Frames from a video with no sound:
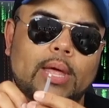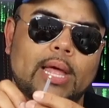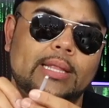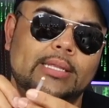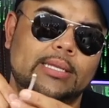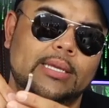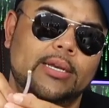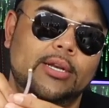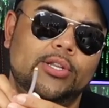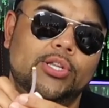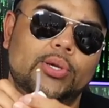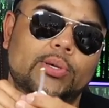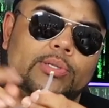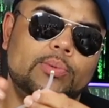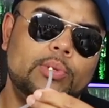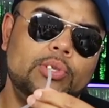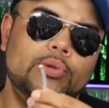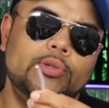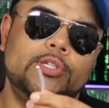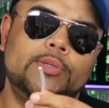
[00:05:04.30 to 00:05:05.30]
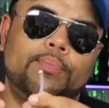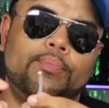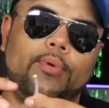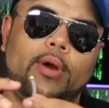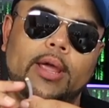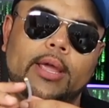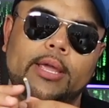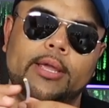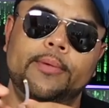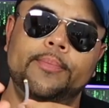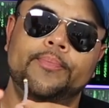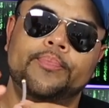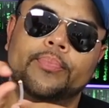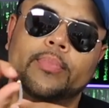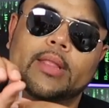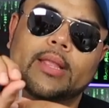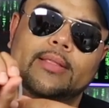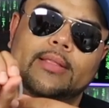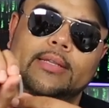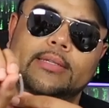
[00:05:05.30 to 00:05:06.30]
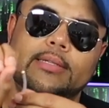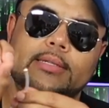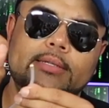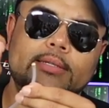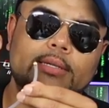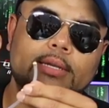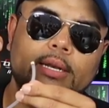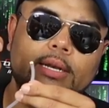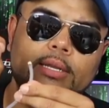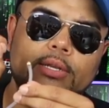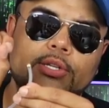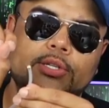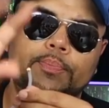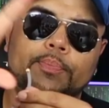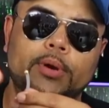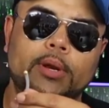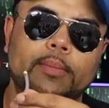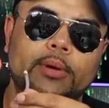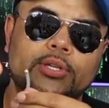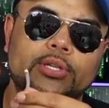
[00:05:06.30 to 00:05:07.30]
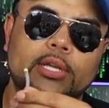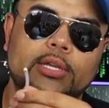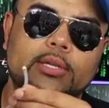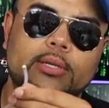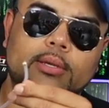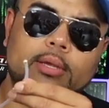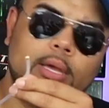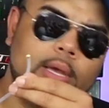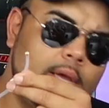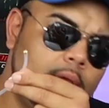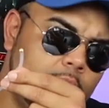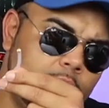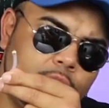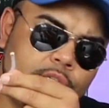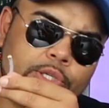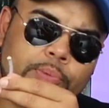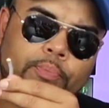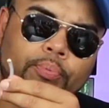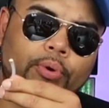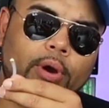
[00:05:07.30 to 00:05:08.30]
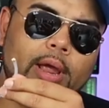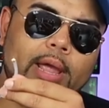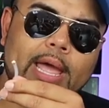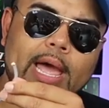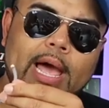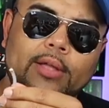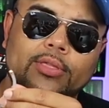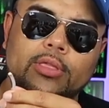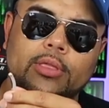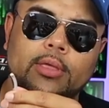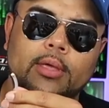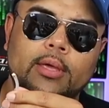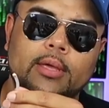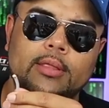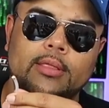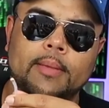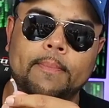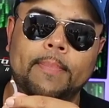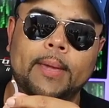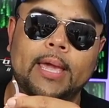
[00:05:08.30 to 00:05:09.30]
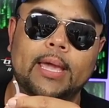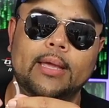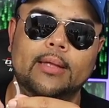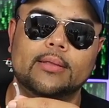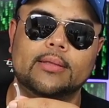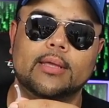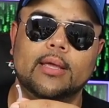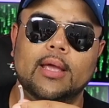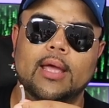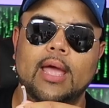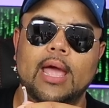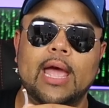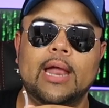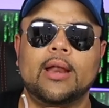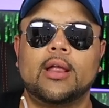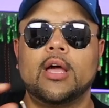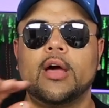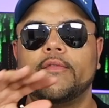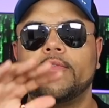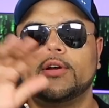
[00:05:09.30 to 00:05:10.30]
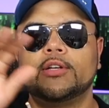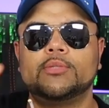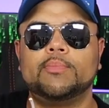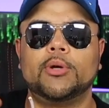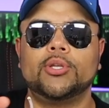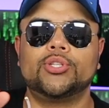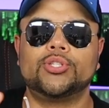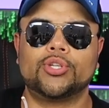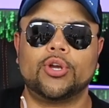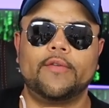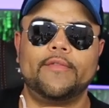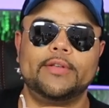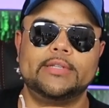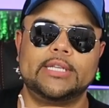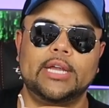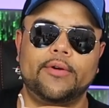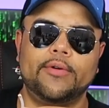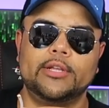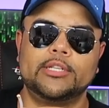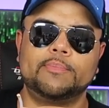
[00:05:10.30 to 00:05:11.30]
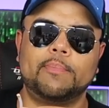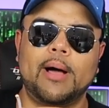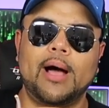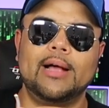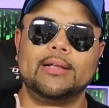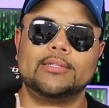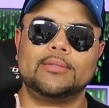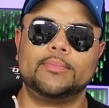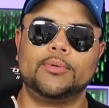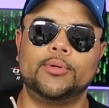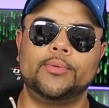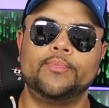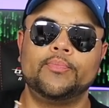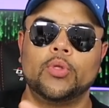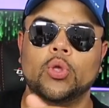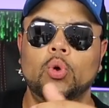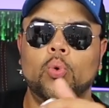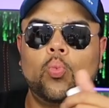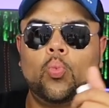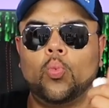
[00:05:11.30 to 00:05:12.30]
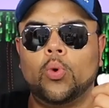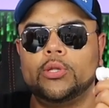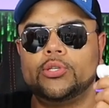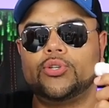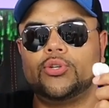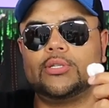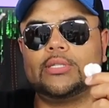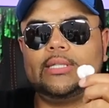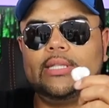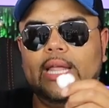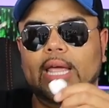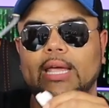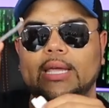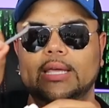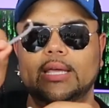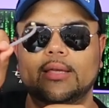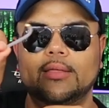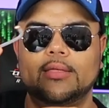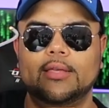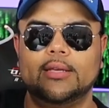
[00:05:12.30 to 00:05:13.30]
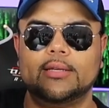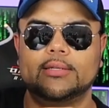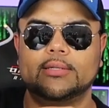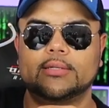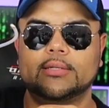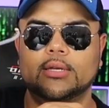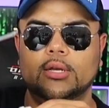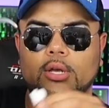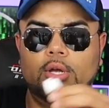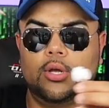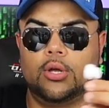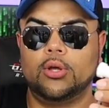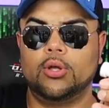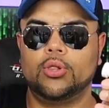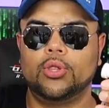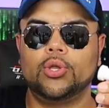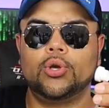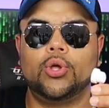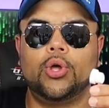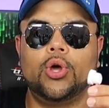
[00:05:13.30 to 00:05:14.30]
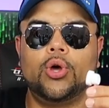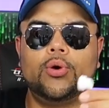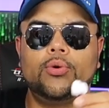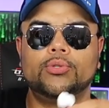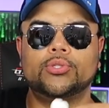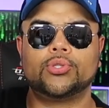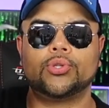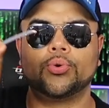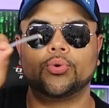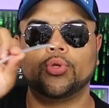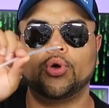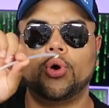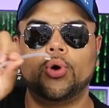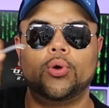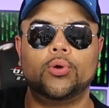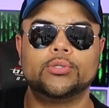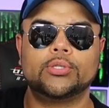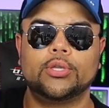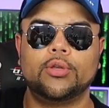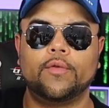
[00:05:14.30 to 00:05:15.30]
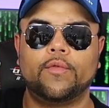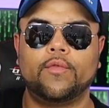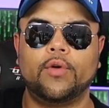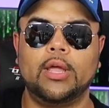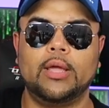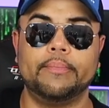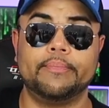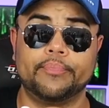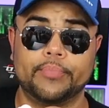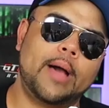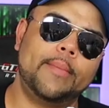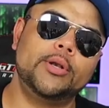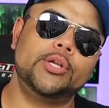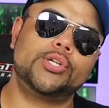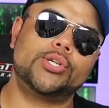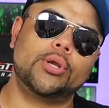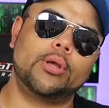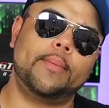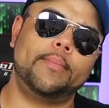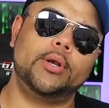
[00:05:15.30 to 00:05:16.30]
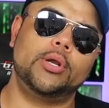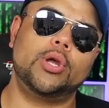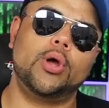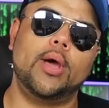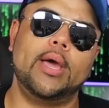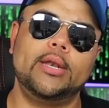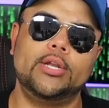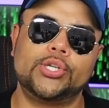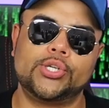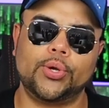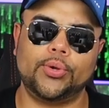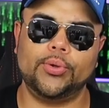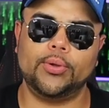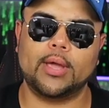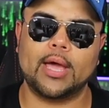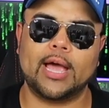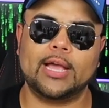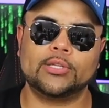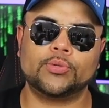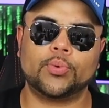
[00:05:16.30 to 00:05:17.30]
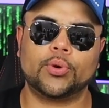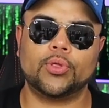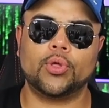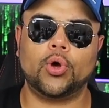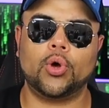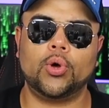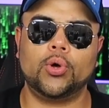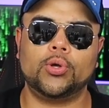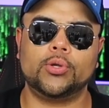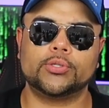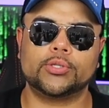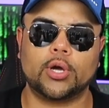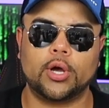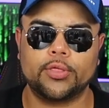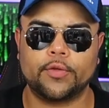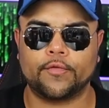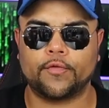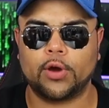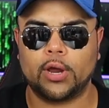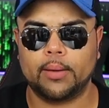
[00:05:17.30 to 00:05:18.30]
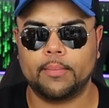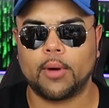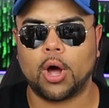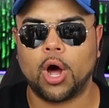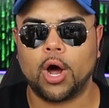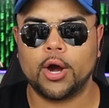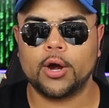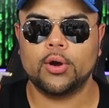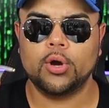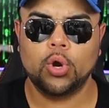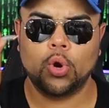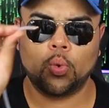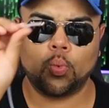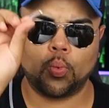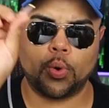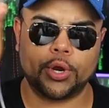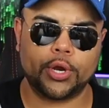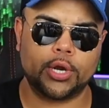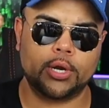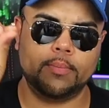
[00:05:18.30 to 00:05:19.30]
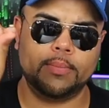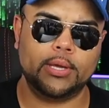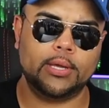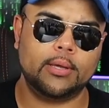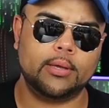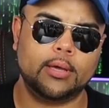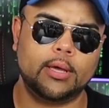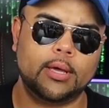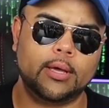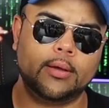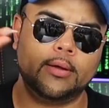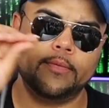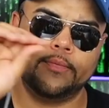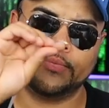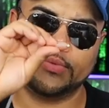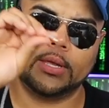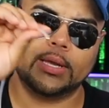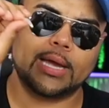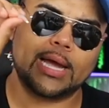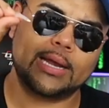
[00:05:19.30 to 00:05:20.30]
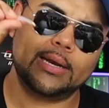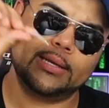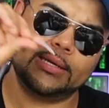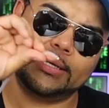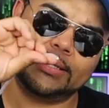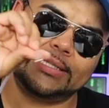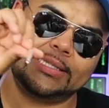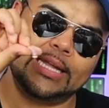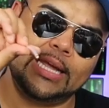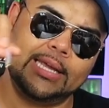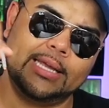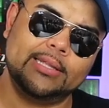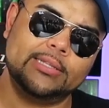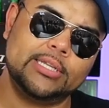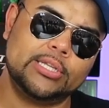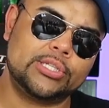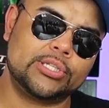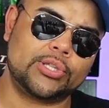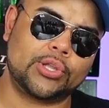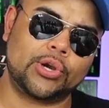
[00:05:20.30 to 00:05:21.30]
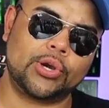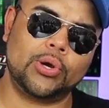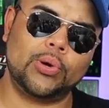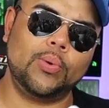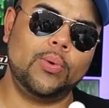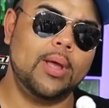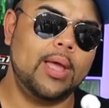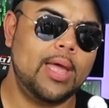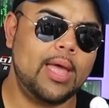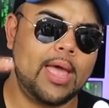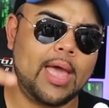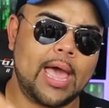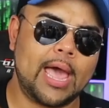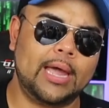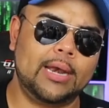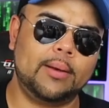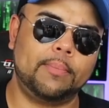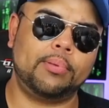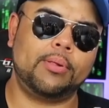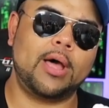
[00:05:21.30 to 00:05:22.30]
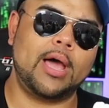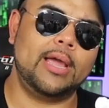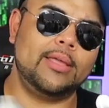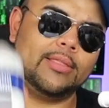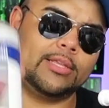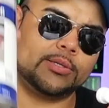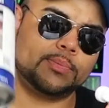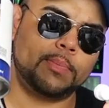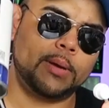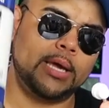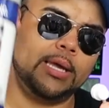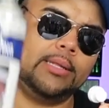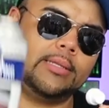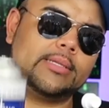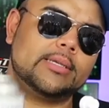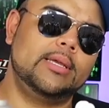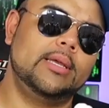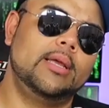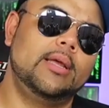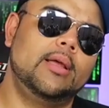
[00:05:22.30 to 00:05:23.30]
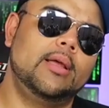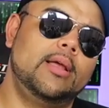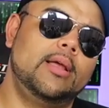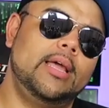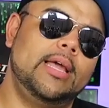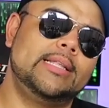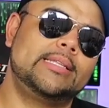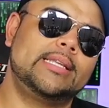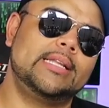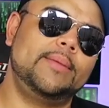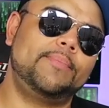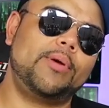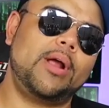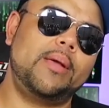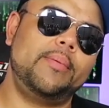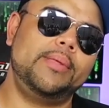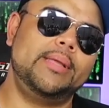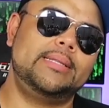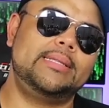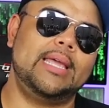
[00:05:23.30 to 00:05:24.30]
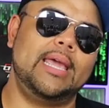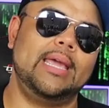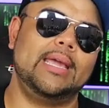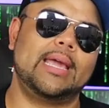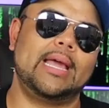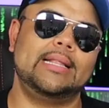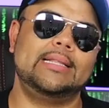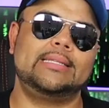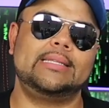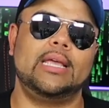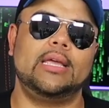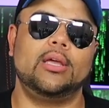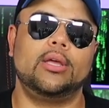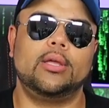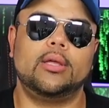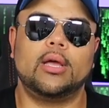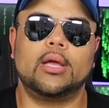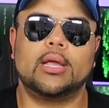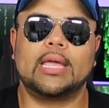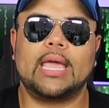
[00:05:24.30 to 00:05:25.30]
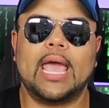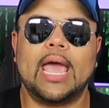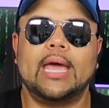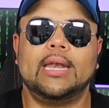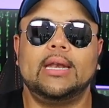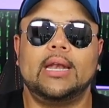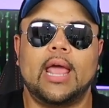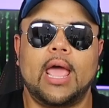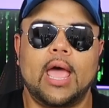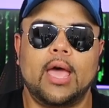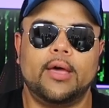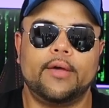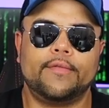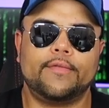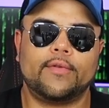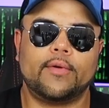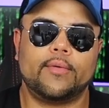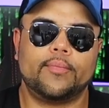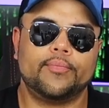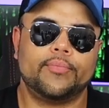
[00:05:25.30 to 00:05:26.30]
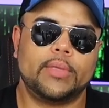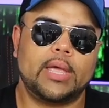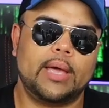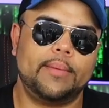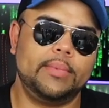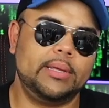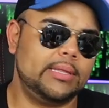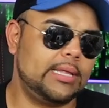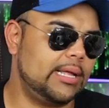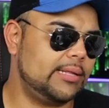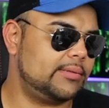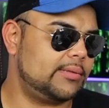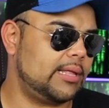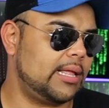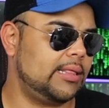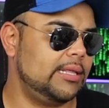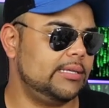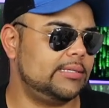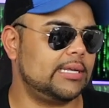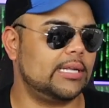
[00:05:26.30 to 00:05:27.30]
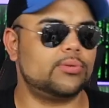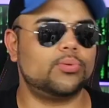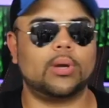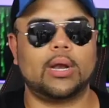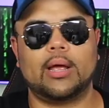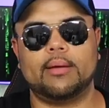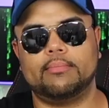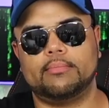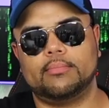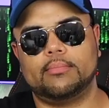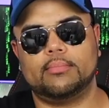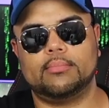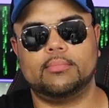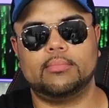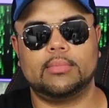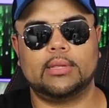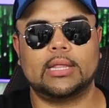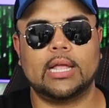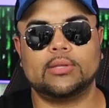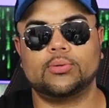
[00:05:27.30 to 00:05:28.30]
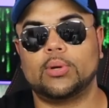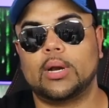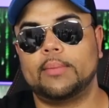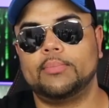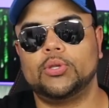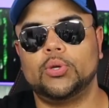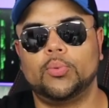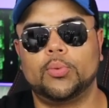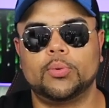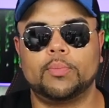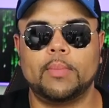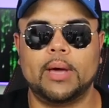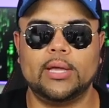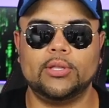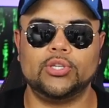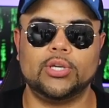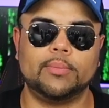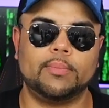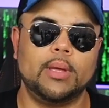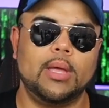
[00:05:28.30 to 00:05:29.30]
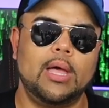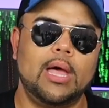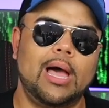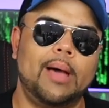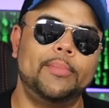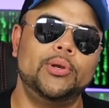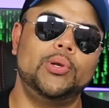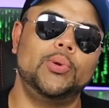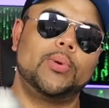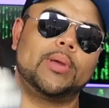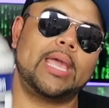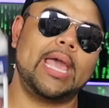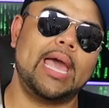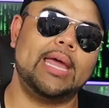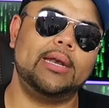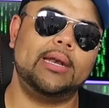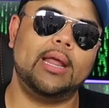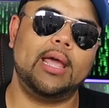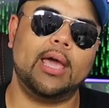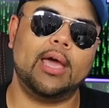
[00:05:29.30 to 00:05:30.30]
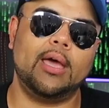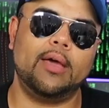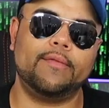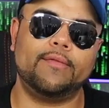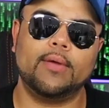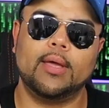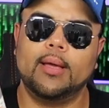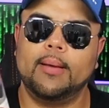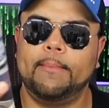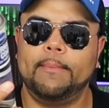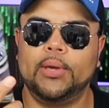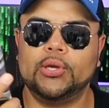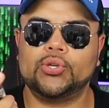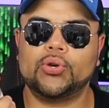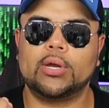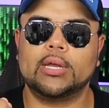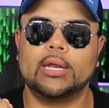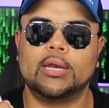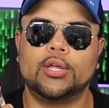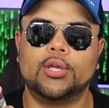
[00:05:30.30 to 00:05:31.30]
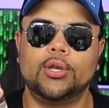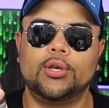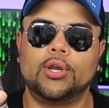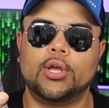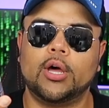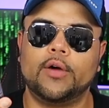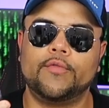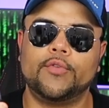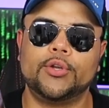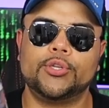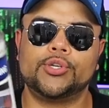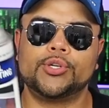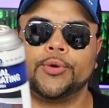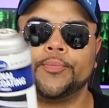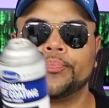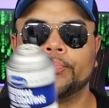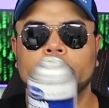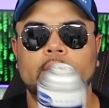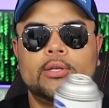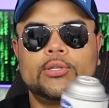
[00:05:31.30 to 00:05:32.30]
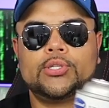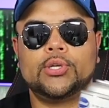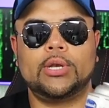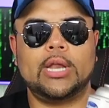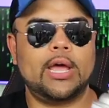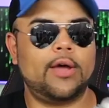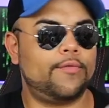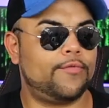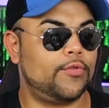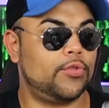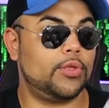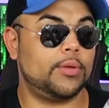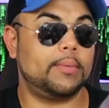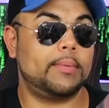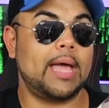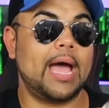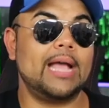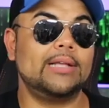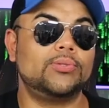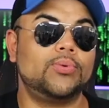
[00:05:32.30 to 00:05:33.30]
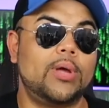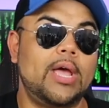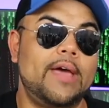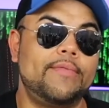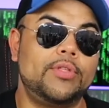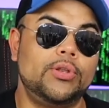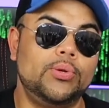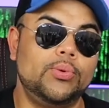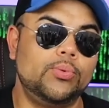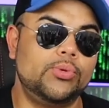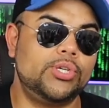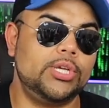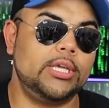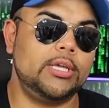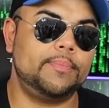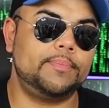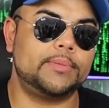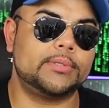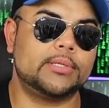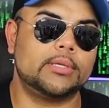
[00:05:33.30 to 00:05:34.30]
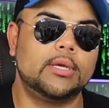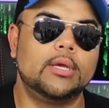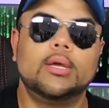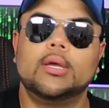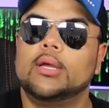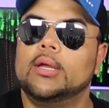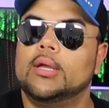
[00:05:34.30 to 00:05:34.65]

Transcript: what that's gonna do is when you spray, this is gonna just pretty much like spray out the paint and cover as much surface area as possible once you're snaking this little hose through the holes in your frame. I'm gonna go ahead and show you guys where the holes on the frame are, where you're gonna be kind of like snaking this through and applying this paint. It's gonna probably take, I'd say, a can and a half. I mean, at least that's what I'm doing with my Jeep. I'm gonna do a can and a half, make sure I get good coverage. So now for the guys who have the new Jeeps,